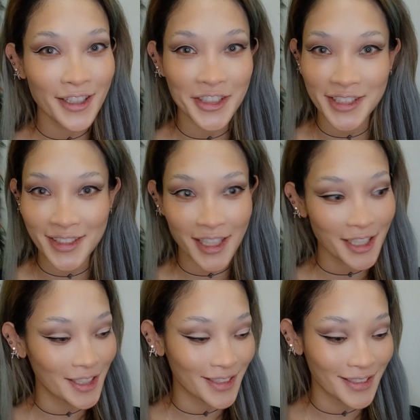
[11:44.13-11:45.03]
Is
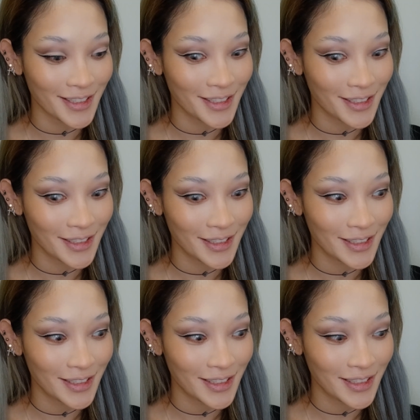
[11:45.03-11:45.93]
like,
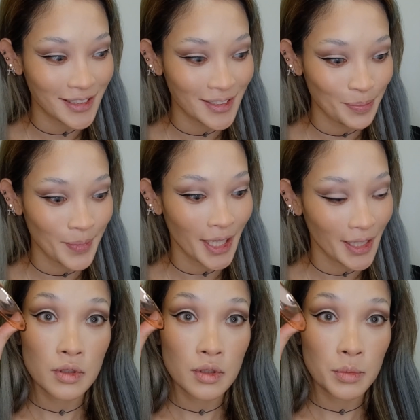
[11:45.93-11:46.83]
man,
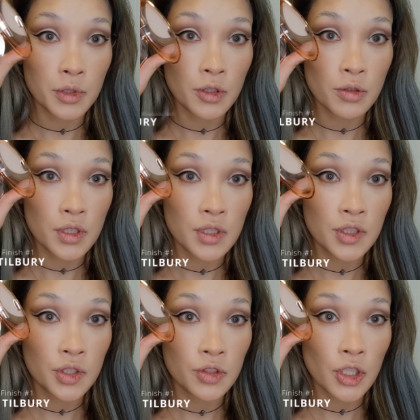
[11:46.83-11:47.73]
I'm gonna use this
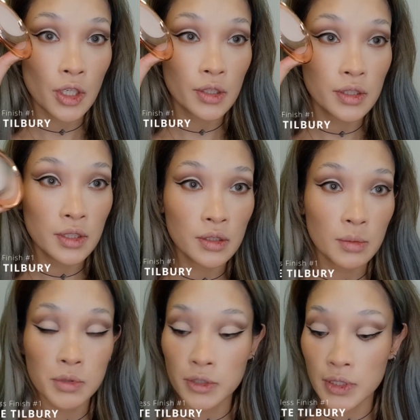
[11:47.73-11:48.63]
Charlotte
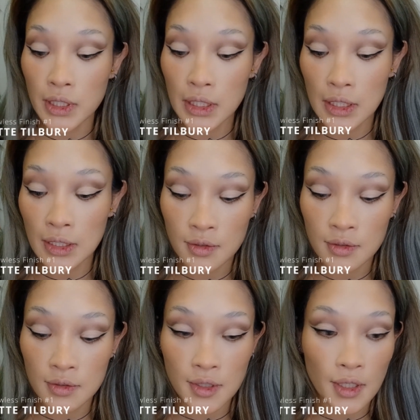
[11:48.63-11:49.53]
Tilbury
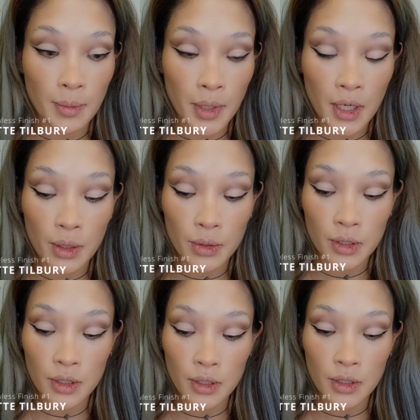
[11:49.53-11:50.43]
setting
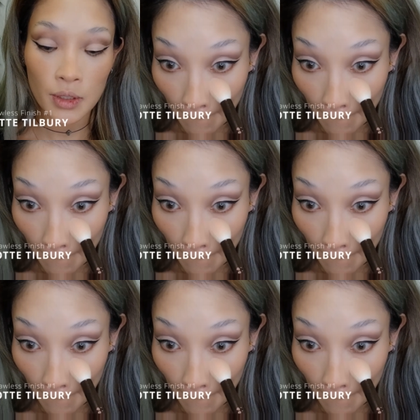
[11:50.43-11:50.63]
powder.